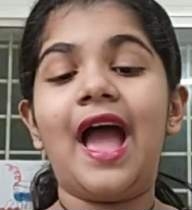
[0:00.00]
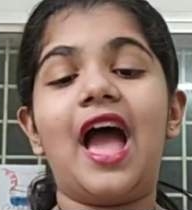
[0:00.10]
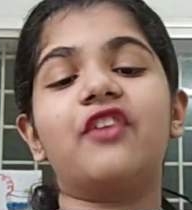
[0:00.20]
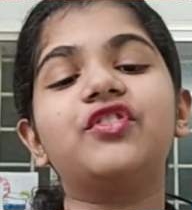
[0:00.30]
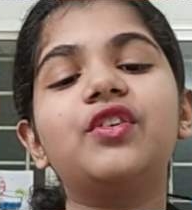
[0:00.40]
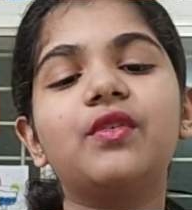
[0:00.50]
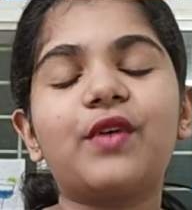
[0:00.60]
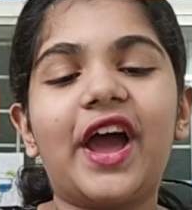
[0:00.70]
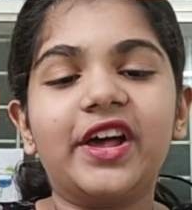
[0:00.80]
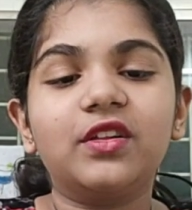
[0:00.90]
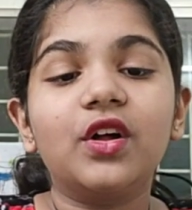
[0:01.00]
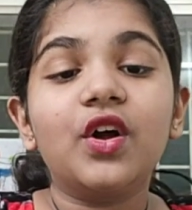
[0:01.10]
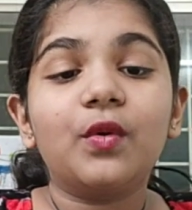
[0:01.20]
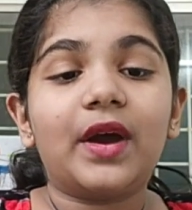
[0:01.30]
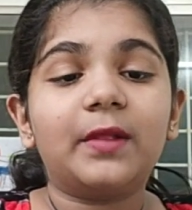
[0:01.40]
After a while
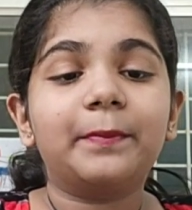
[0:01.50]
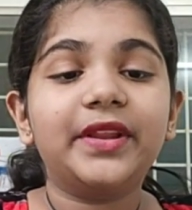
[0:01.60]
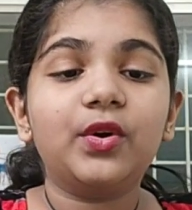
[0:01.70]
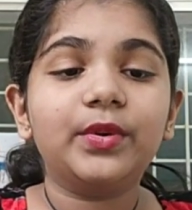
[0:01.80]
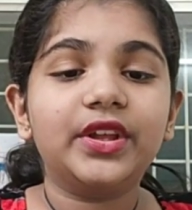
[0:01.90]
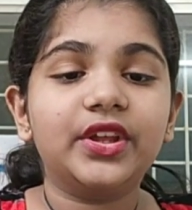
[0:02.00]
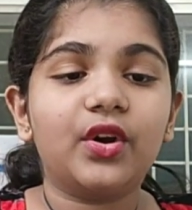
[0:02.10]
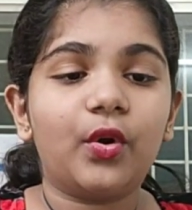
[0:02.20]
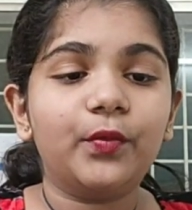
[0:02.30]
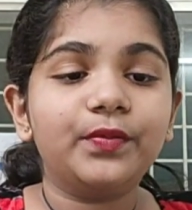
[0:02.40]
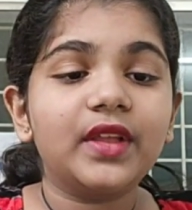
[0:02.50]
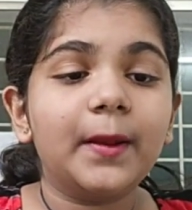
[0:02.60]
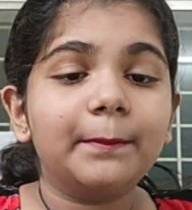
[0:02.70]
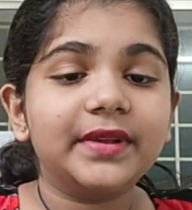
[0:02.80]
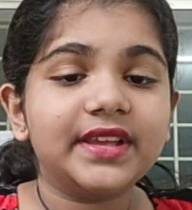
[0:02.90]
Pinocchio
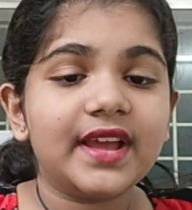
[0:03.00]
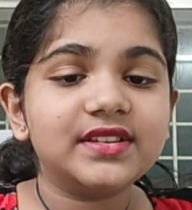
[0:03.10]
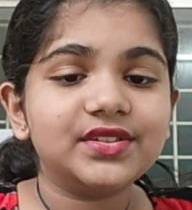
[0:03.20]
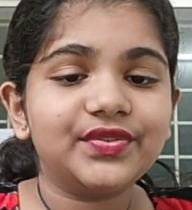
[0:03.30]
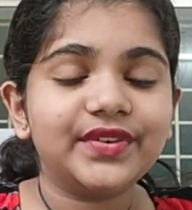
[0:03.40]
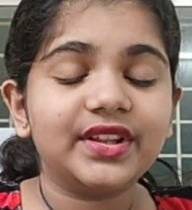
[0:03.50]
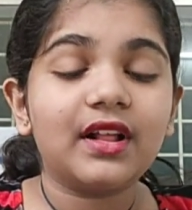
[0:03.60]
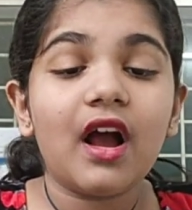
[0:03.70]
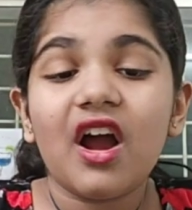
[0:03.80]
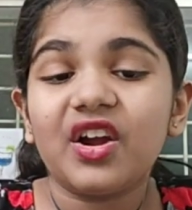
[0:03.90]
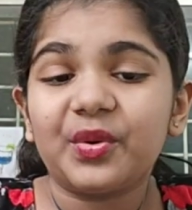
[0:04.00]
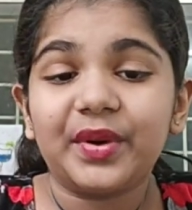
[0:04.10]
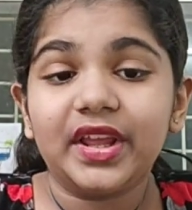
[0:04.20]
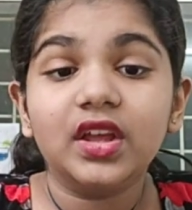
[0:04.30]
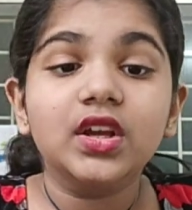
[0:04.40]
began to feel
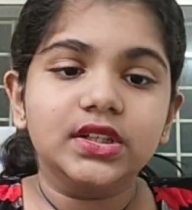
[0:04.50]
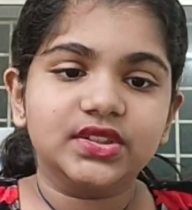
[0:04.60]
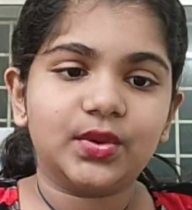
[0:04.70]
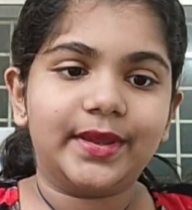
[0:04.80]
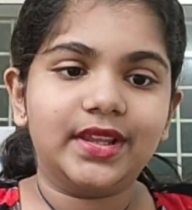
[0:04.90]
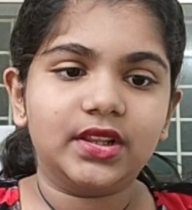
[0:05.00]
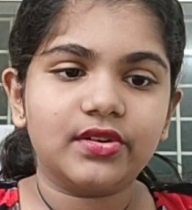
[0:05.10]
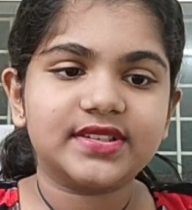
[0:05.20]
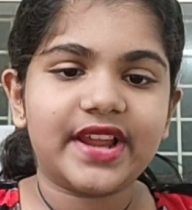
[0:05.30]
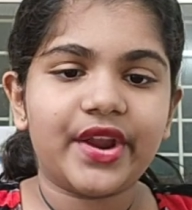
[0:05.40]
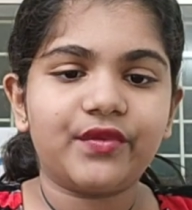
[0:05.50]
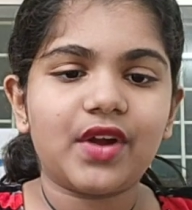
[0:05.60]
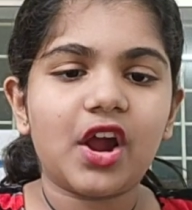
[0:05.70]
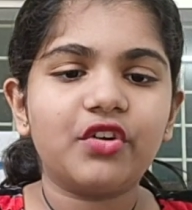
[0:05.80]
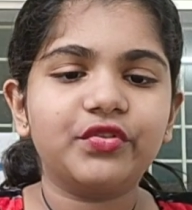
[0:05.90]
hungry, so he looked
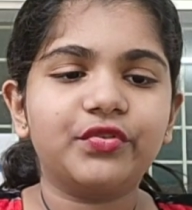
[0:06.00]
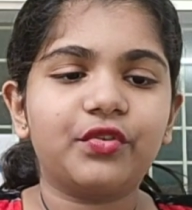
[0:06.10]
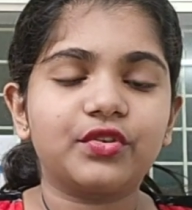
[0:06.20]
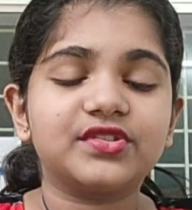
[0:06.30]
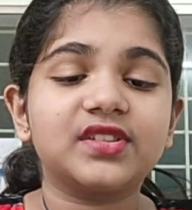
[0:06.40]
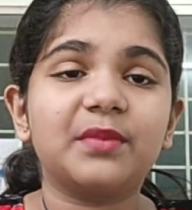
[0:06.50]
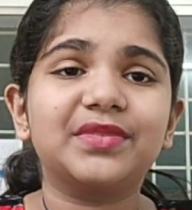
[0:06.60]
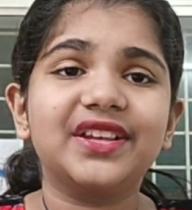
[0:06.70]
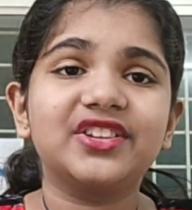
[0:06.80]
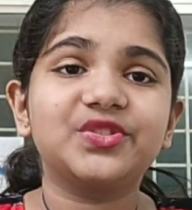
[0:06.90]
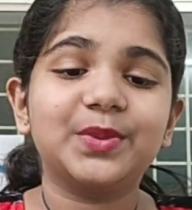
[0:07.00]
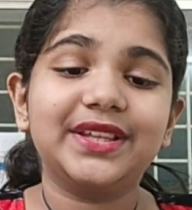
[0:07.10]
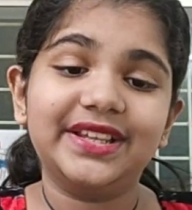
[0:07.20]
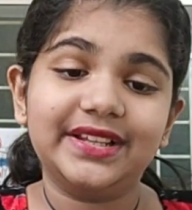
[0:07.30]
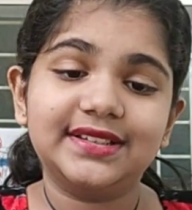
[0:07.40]
around for something to
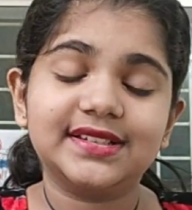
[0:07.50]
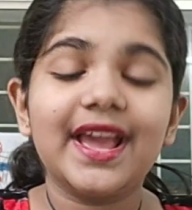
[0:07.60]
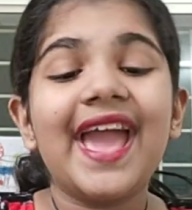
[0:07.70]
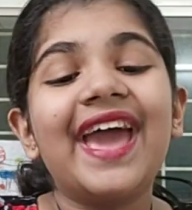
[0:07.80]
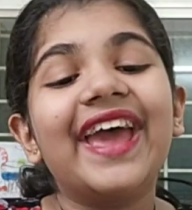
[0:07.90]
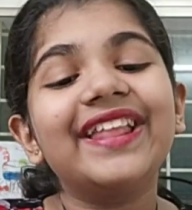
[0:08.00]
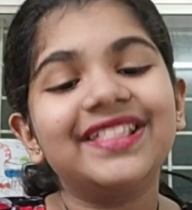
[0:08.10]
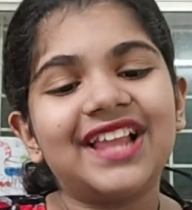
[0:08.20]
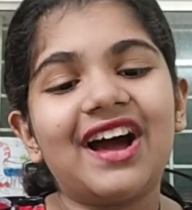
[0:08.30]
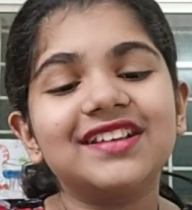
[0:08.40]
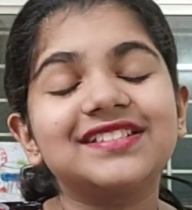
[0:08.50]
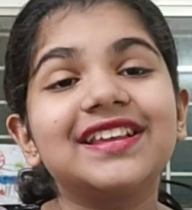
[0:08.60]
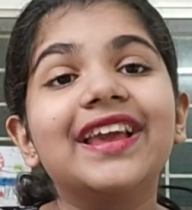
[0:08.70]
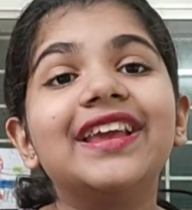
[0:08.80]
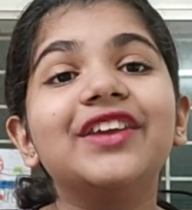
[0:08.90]
eat. At last,
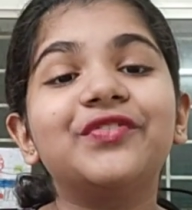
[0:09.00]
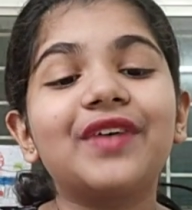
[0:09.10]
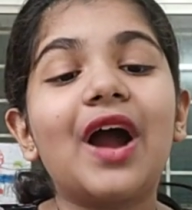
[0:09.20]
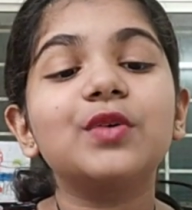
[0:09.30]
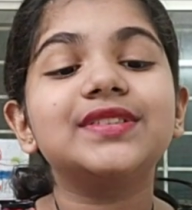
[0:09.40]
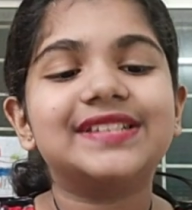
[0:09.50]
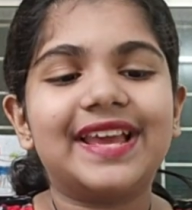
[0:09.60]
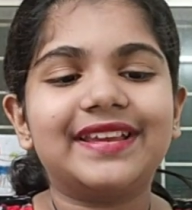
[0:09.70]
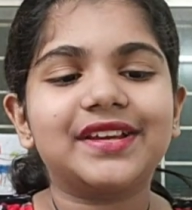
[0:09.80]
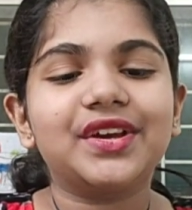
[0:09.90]
he found an egg.